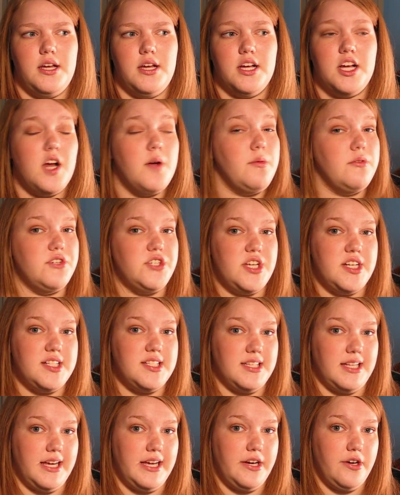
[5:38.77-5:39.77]
a couple
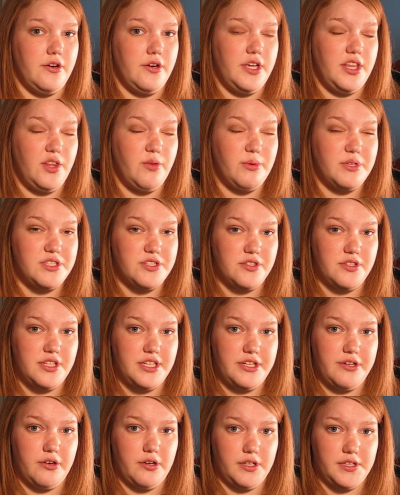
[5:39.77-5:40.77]
shades lighter in the winter
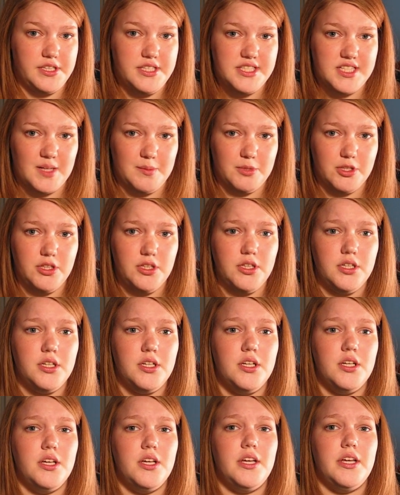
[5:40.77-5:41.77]
than you are in the summer,
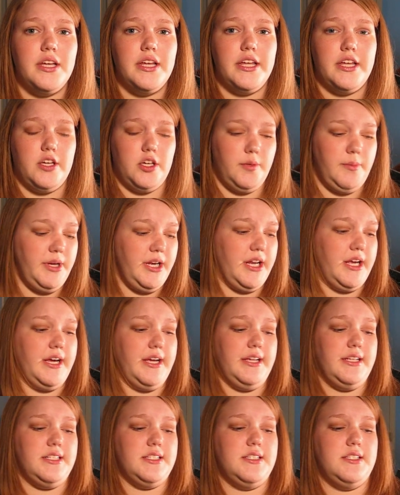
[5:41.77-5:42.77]
it would be
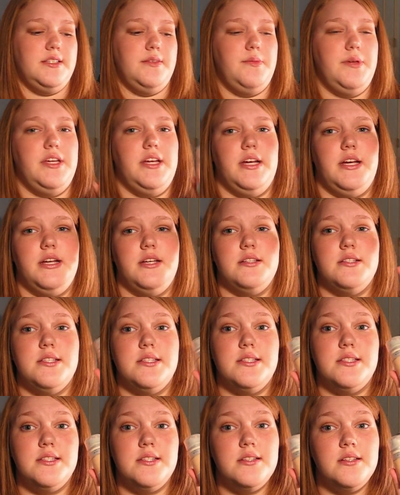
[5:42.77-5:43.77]
nice,
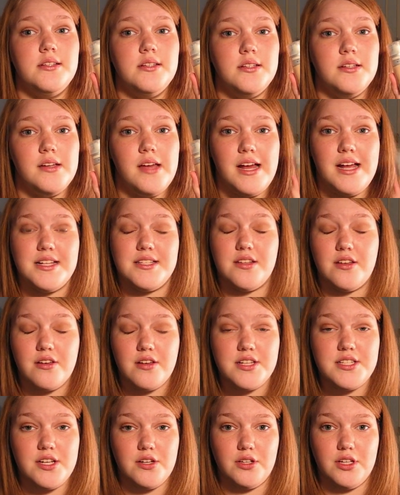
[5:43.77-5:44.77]
because as
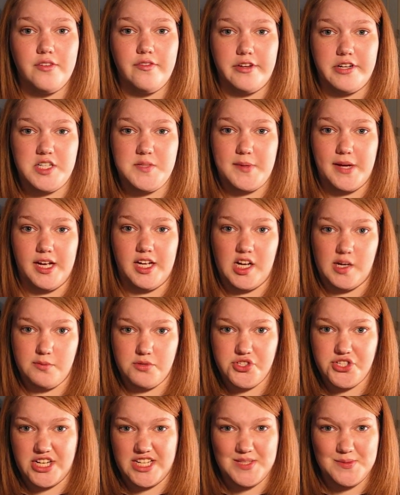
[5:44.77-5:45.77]
long as it only varies by a
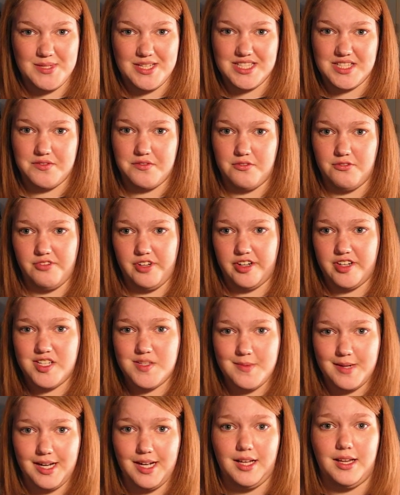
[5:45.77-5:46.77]
couple shades, because if it
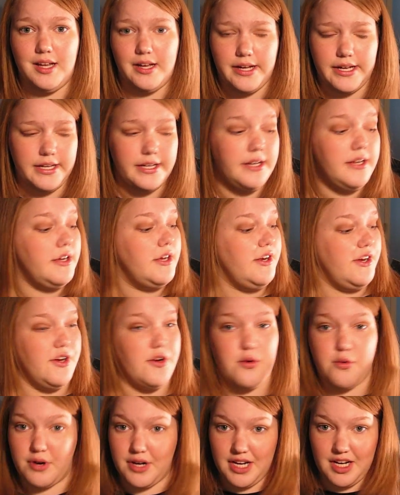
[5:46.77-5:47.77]
varies by a lot,
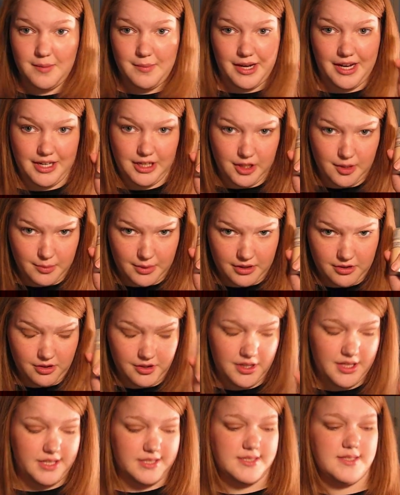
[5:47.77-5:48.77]
you're going to need to buy another
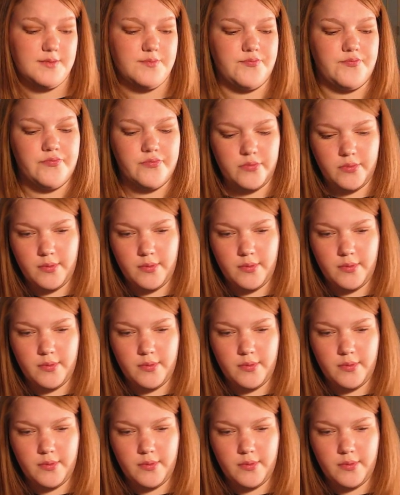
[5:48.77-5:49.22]
bottle of this.